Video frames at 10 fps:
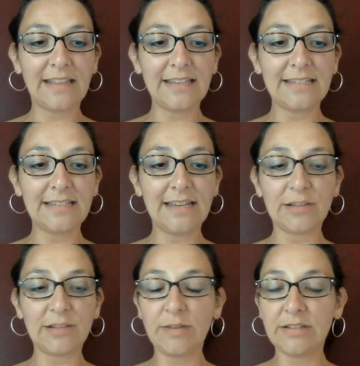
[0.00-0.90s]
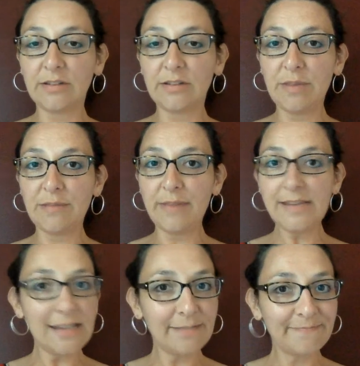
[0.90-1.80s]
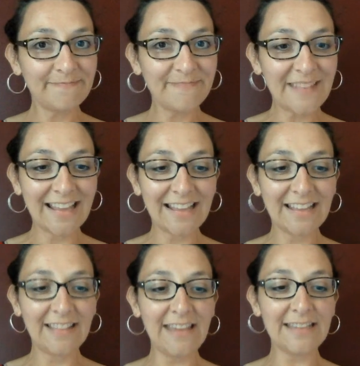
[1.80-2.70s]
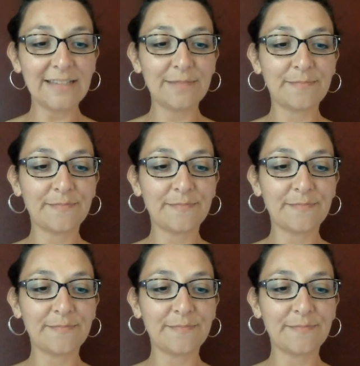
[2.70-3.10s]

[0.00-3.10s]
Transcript: This next week's going to be amazing. Thanks.